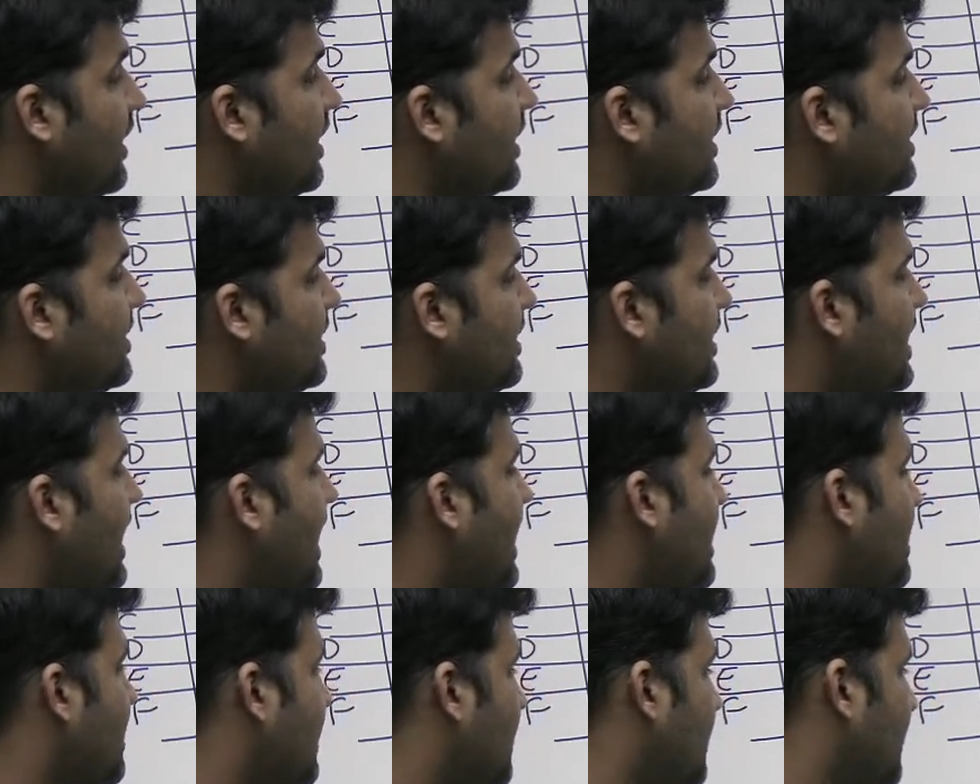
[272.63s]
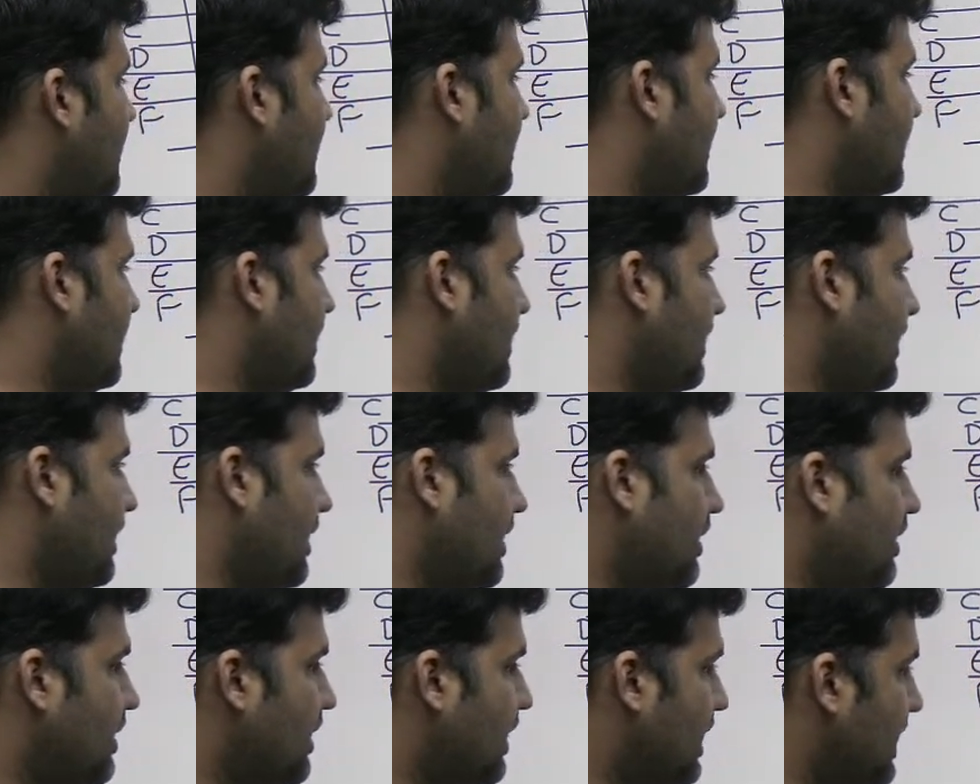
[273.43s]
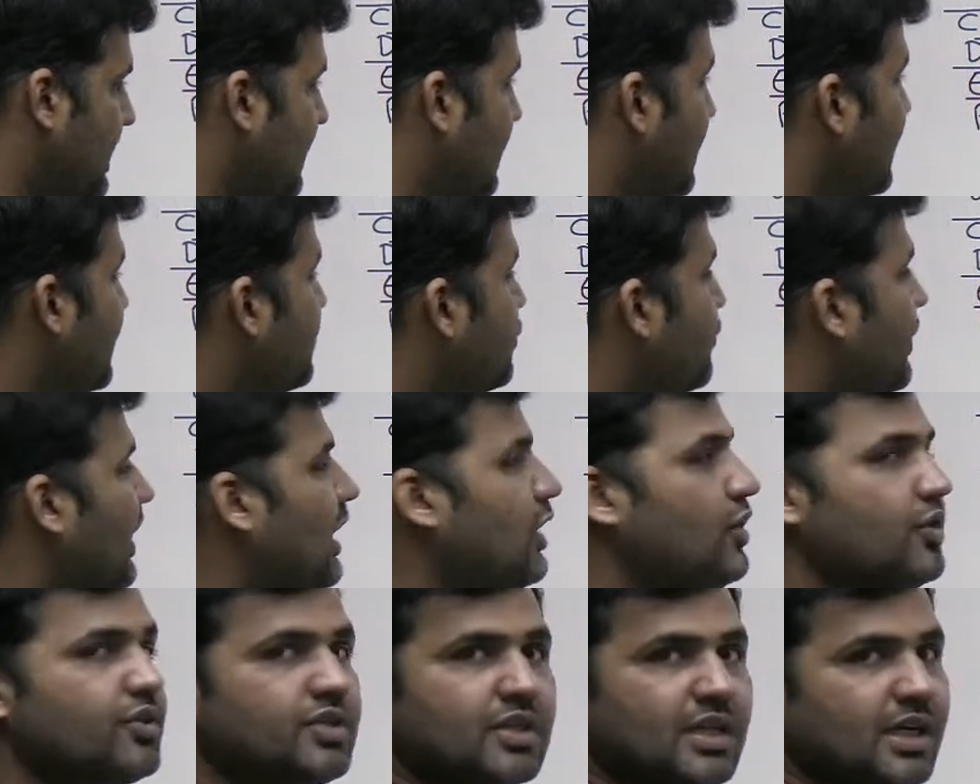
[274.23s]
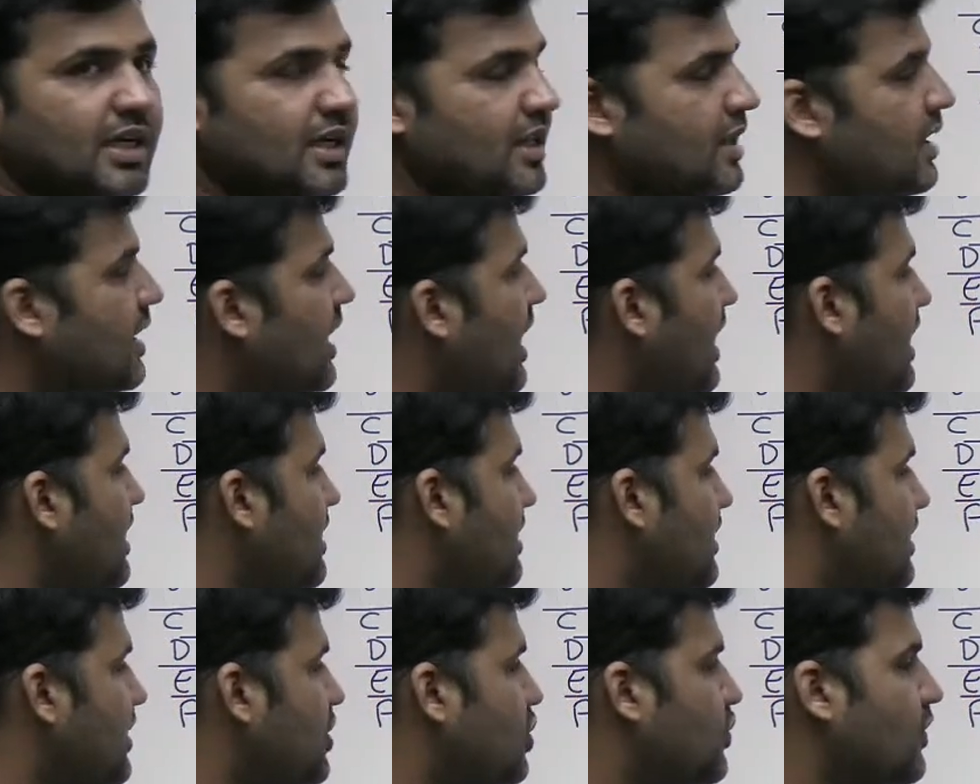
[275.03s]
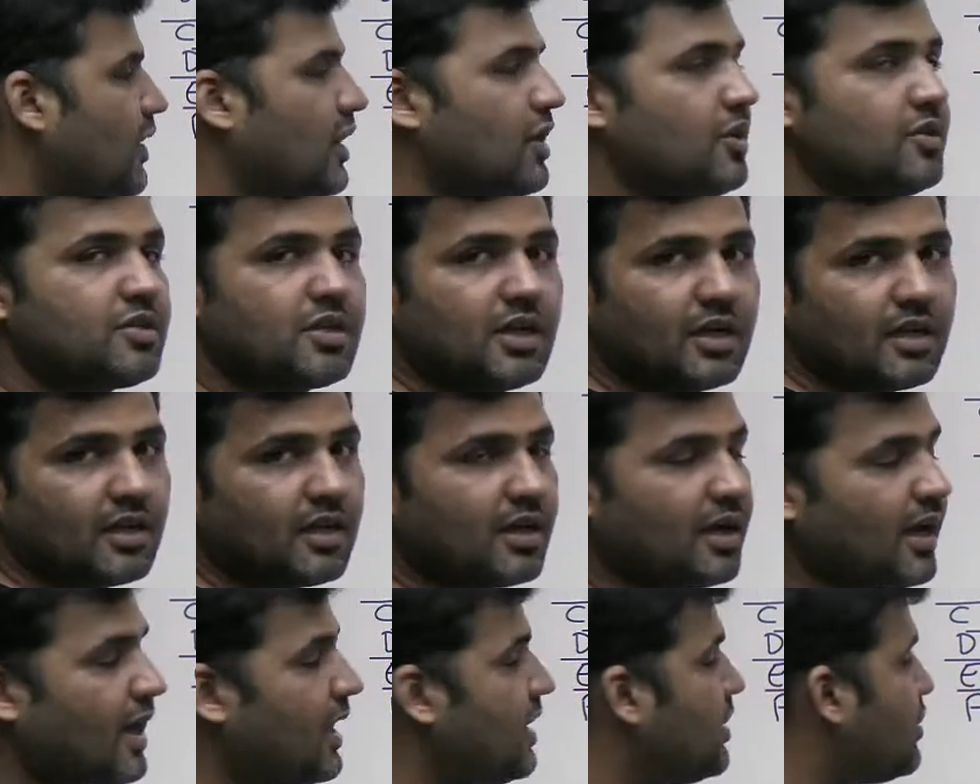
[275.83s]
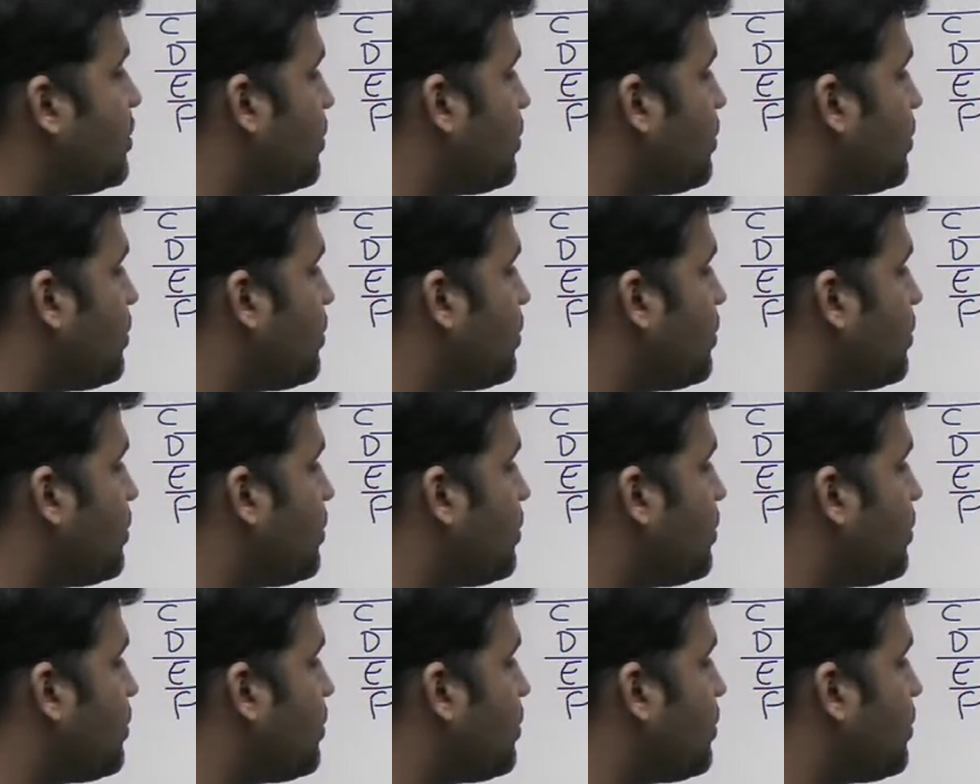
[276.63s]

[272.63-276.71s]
See that this value is greater than 9, this value is greater than 9.